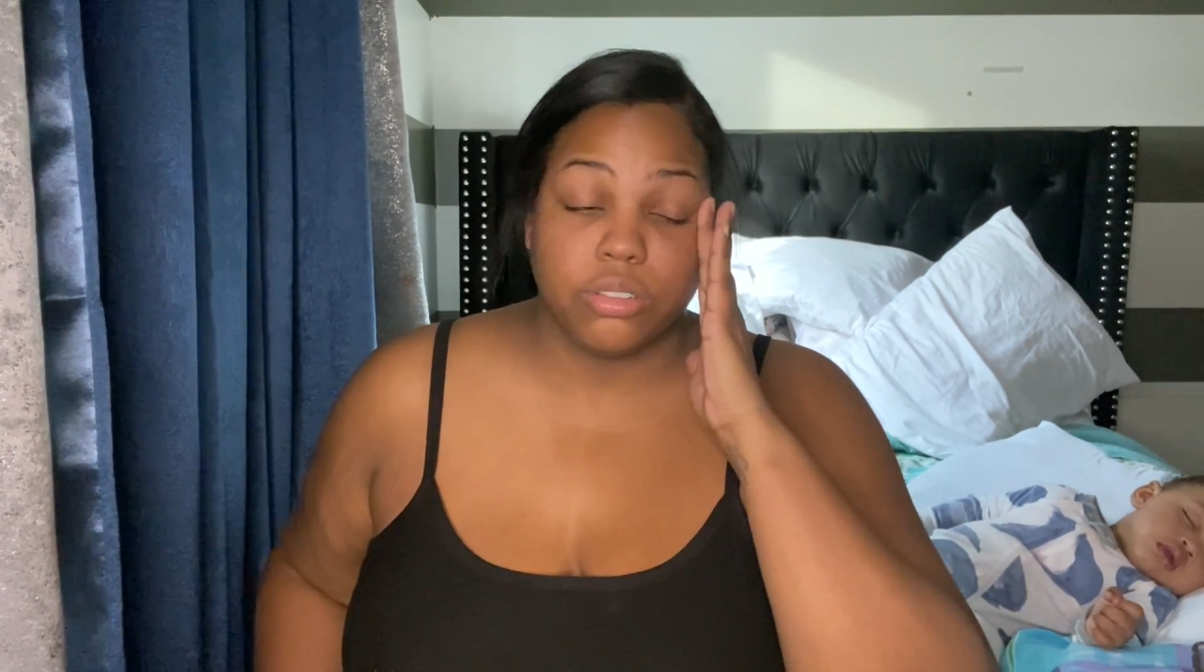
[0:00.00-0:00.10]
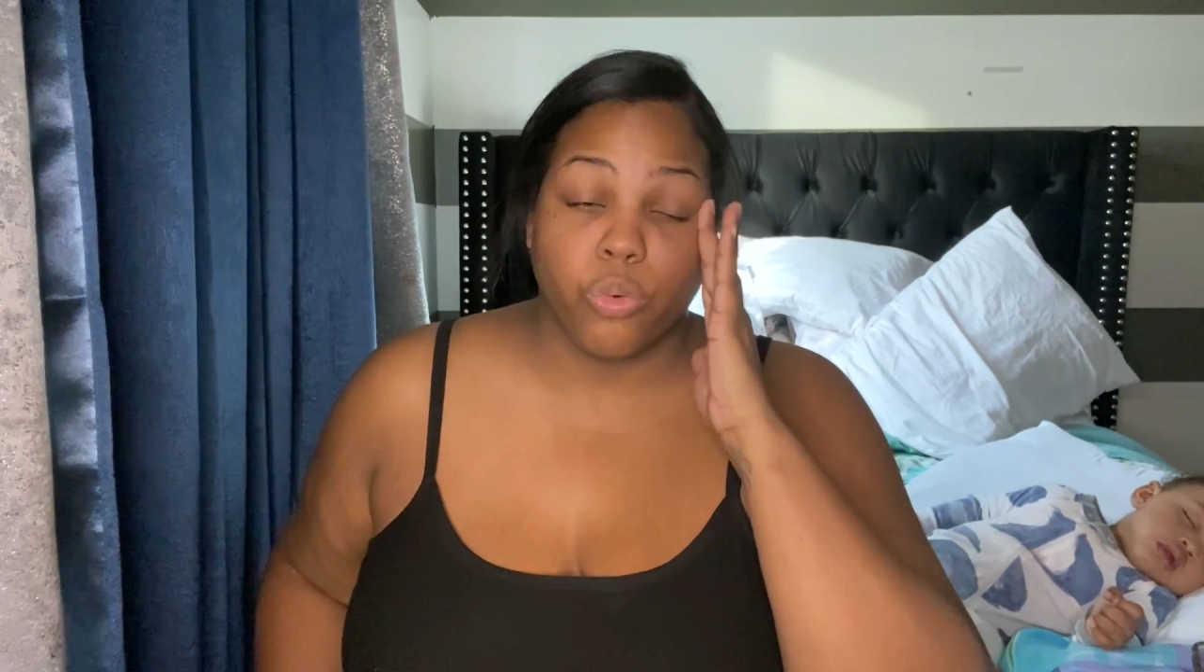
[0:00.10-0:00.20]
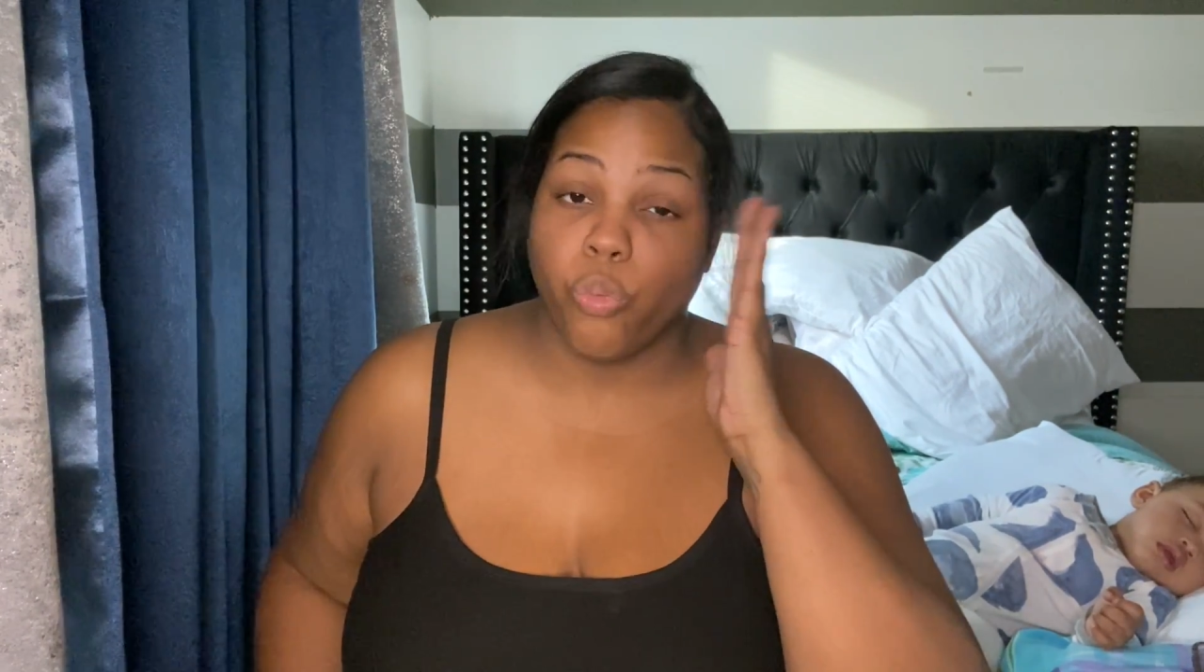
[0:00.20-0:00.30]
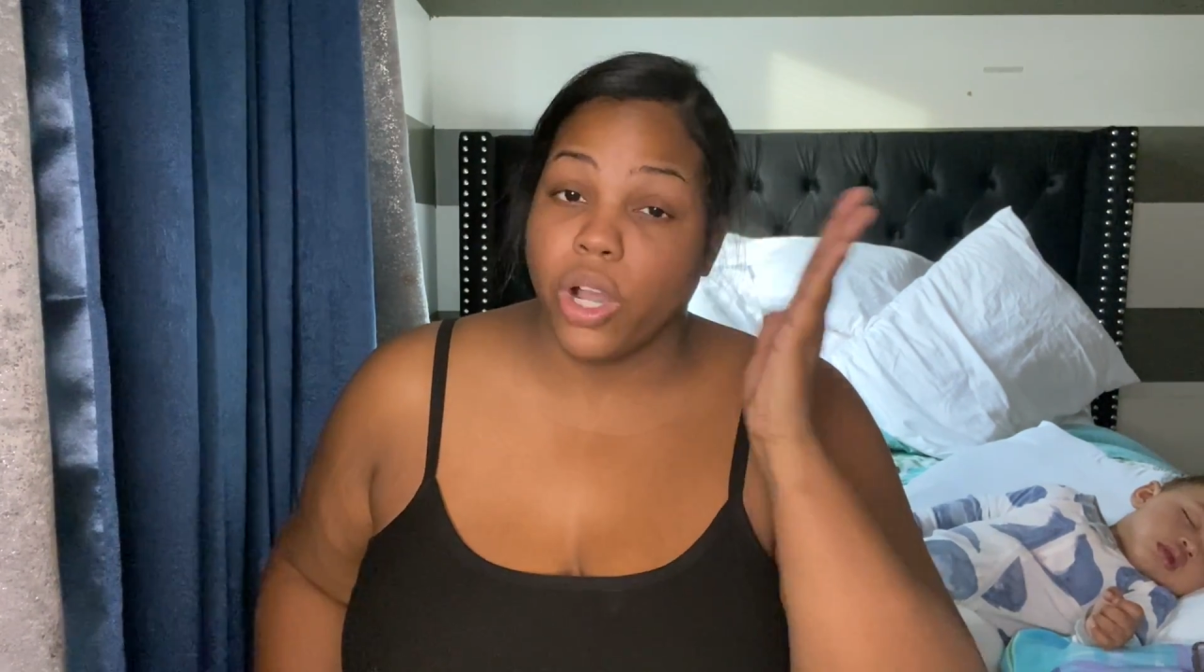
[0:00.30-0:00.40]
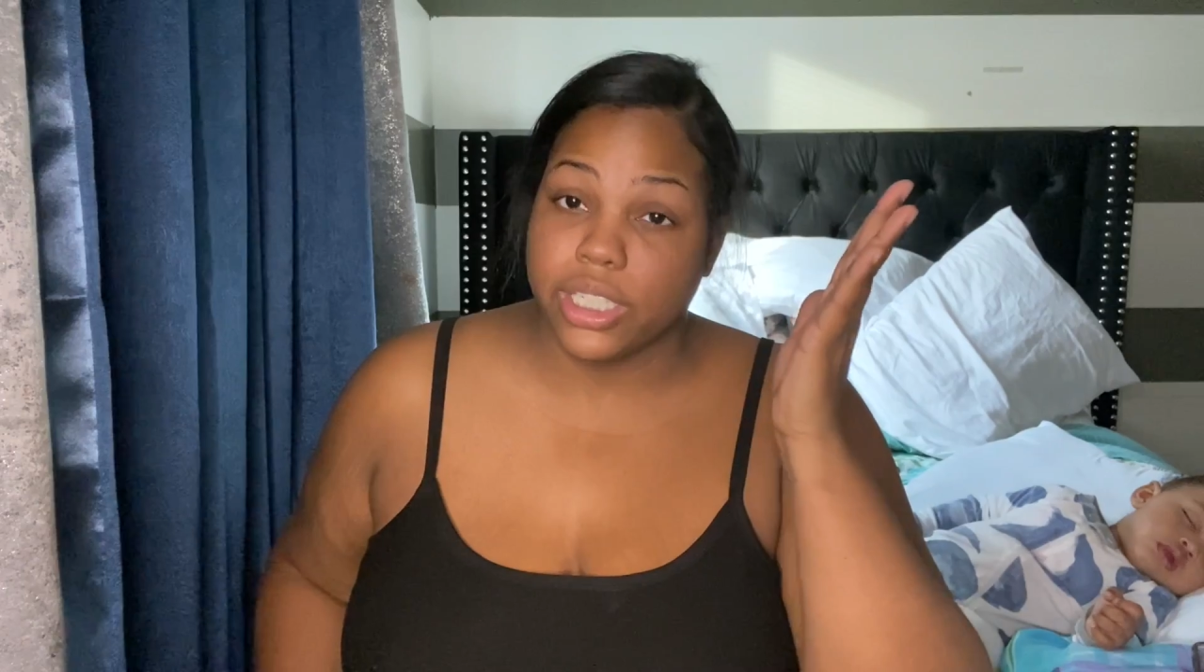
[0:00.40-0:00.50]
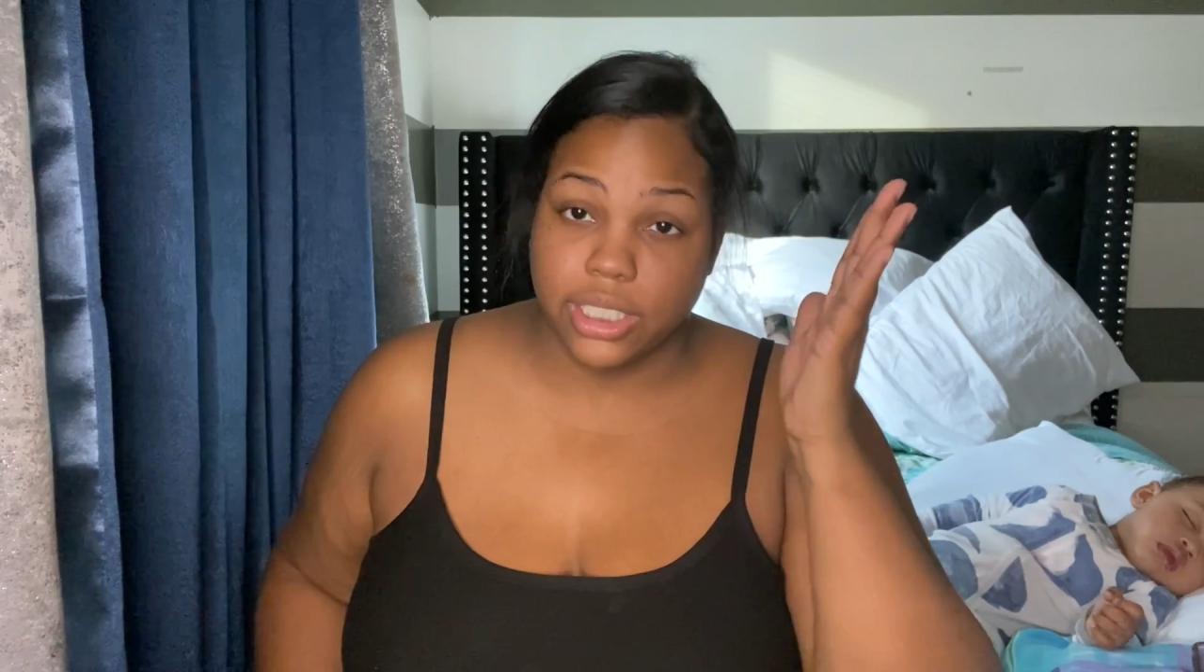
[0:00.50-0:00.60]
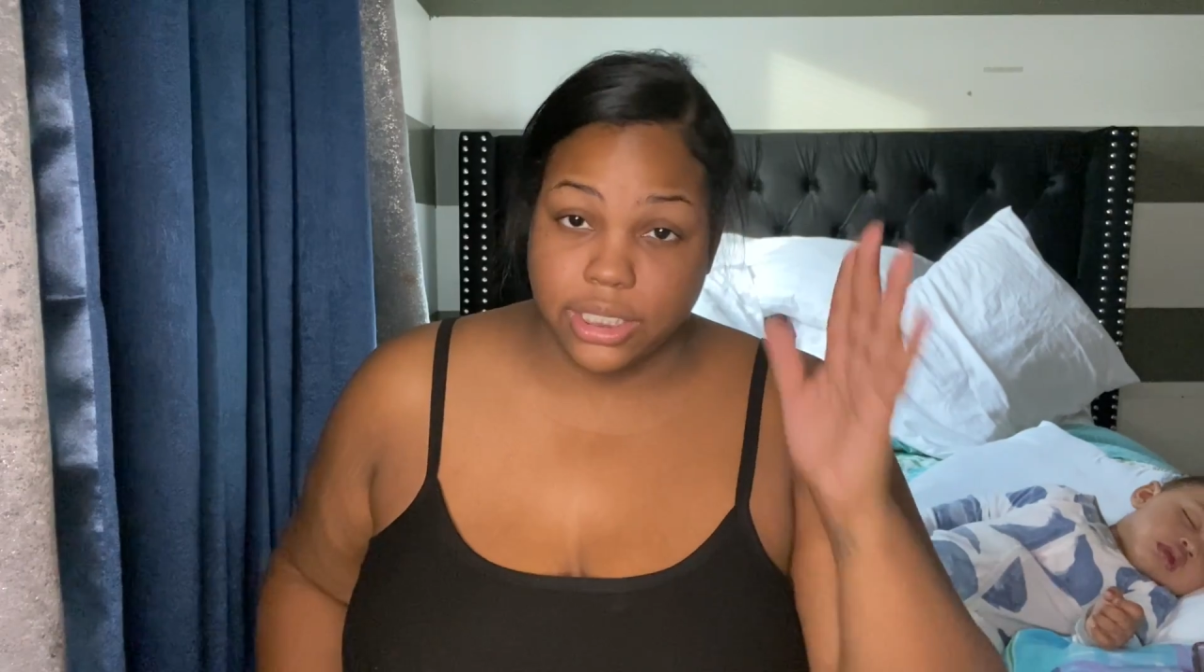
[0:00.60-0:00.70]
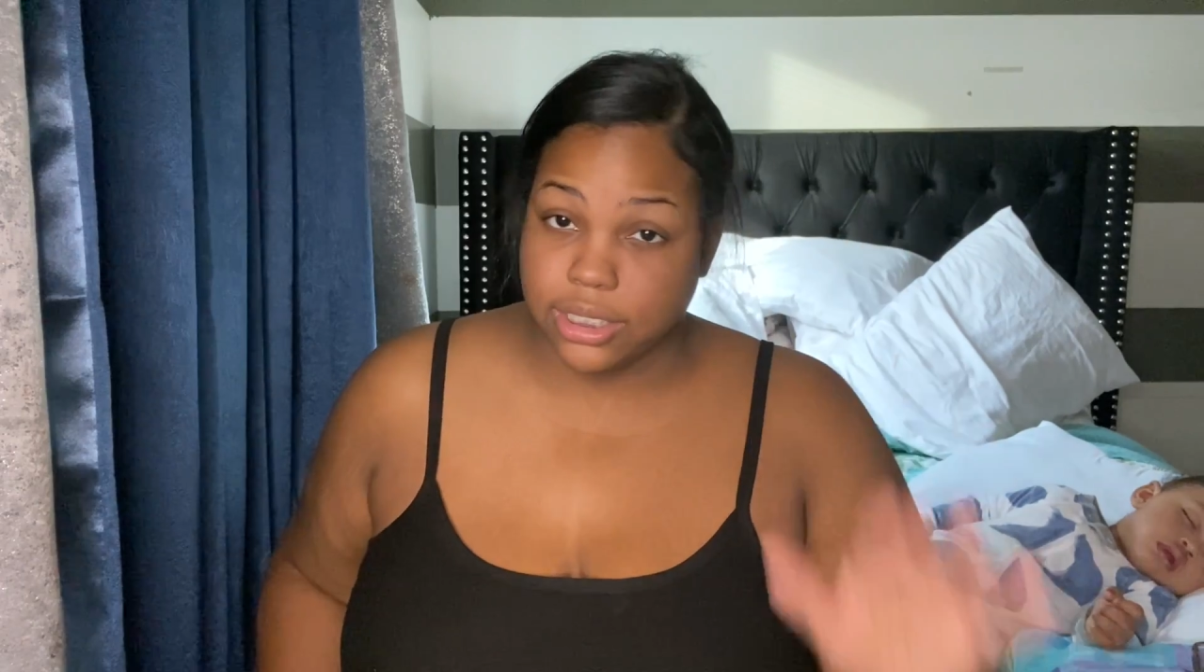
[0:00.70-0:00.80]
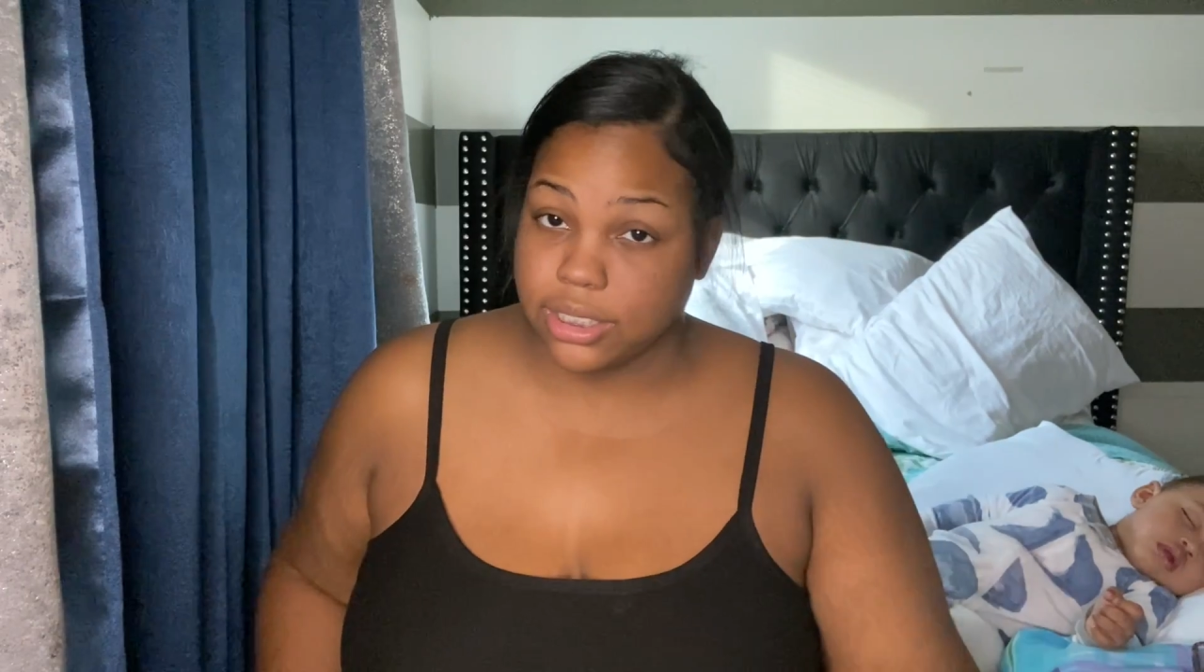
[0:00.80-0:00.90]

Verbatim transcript: whatless